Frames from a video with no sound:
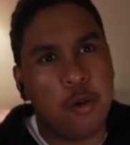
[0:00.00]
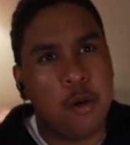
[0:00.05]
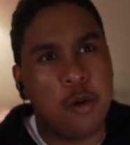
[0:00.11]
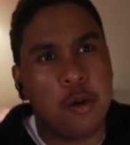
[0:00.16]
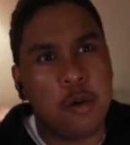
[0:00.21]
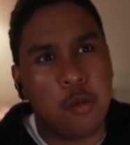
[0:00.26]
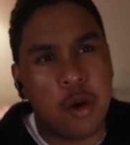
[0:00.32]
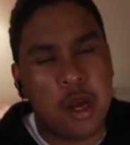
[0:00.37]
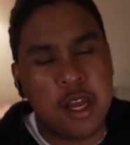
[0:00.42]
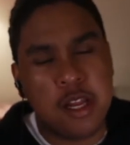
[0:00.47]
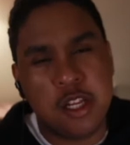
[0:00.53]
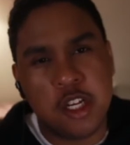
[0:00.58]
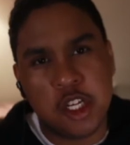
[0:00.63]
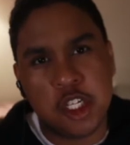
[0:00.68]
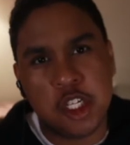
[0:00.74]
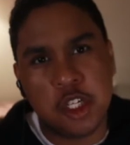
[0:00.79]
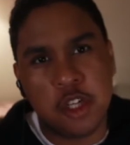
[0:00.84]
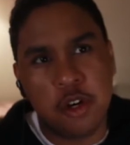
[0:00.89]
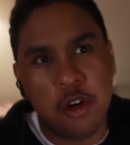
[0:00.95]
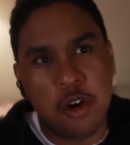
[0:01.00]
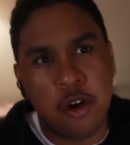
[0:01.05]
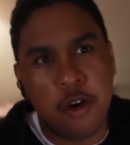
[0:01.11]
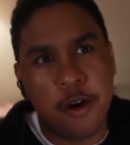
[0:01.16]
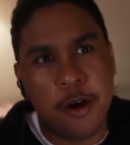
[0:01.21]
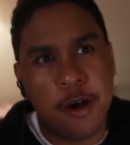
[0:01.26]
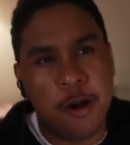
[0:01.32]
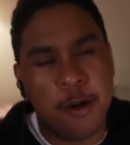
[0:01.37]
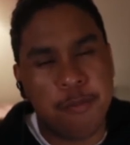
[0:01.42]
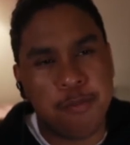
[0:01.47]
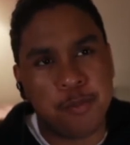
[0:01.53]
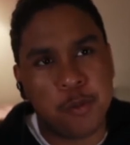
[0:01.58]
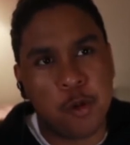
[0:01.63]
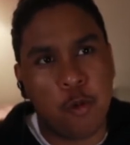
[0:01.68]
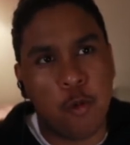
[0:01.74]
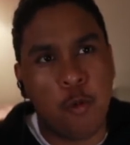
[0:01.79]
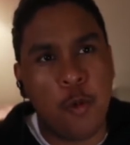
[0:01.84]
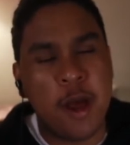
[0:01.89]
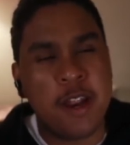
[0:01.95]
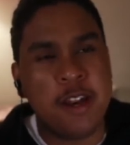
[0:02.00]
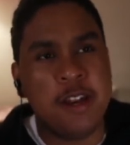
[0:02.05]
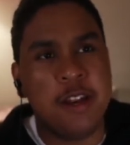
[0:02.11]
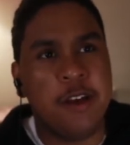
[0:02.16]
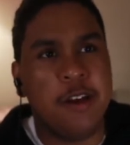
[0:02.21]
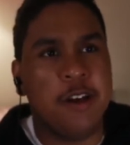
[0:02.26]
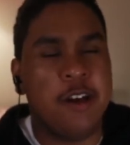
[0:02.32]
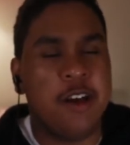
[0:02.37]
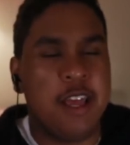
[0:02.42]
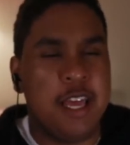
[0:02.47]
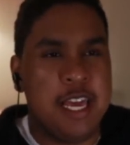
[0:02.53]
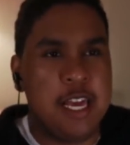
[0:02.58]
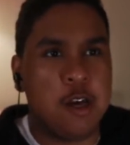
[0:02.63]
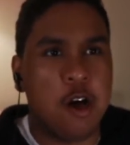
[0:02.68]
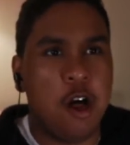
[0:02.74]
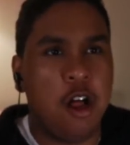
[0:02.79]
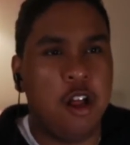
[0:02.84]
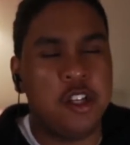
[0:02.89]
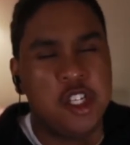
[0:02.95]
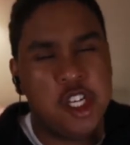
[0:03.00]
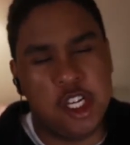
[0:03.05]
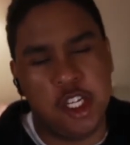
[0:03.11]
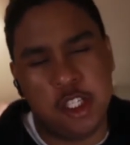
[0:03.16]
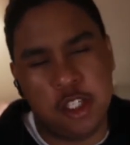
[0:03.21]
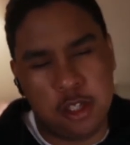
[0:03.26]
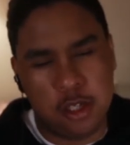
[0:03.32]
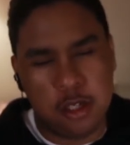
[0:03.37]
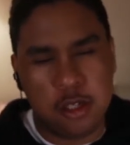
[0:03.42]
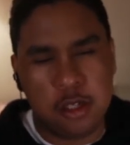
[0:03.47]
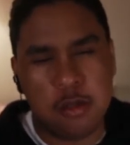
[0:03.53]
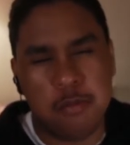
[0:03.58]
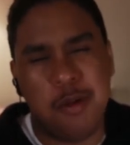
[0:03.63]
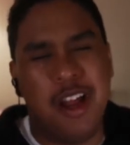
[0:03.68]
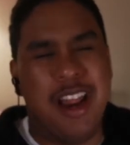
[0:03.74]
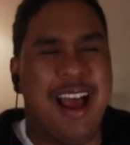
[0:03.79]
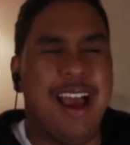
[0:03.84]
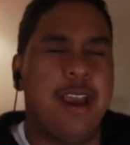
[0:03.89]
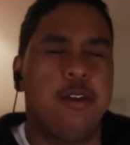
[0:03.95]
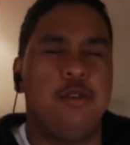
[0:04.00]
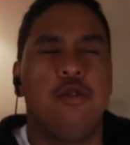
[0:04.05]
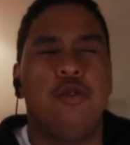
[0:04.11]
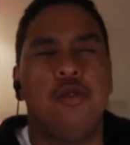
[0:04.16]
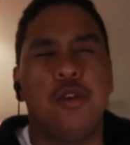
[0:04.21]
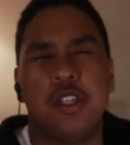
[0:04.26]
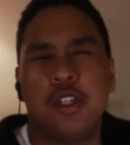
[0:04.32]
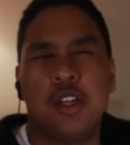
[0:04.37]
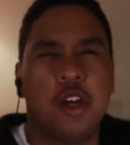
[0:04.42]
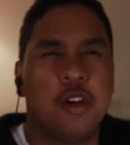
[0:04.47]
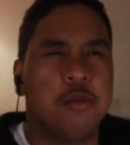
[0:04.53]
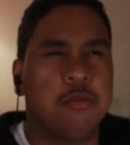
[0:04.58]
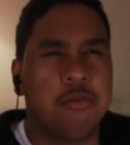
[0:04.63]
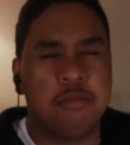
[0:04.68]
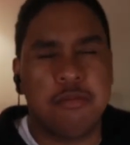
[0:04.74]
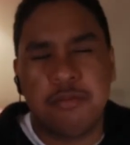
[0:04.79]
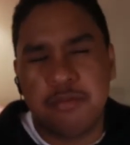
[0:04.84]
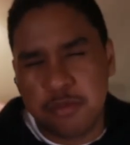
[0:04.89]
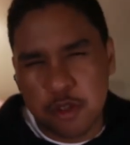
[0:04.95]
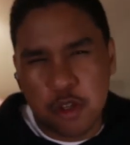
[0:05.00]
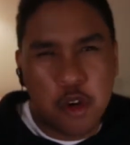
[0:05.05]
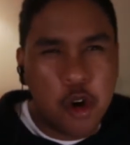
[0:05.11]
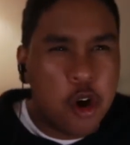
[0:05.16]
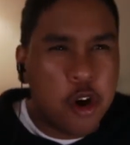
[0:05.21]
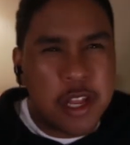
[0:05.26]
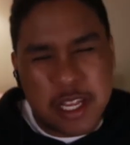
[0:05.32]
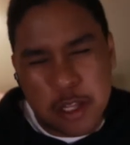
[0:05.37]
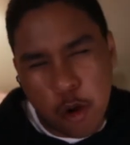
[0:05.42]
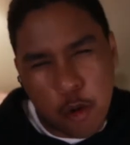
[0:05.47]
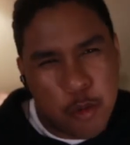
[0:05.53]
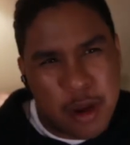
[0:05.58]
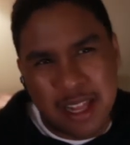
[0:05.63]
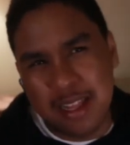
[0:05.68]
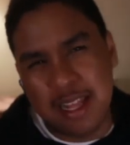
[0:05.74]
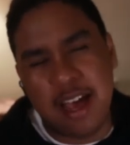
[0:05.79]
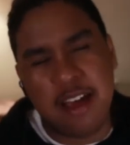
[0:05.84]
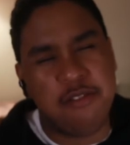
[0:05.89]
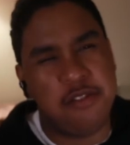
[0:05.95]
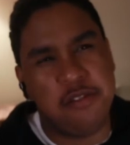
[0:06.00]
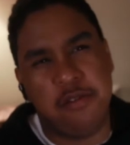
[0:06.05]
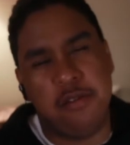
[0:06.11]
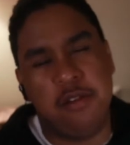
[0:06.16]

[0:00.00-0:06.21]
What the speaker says: in the show, when he called Jesus, but I know he's not... You know, in the real life...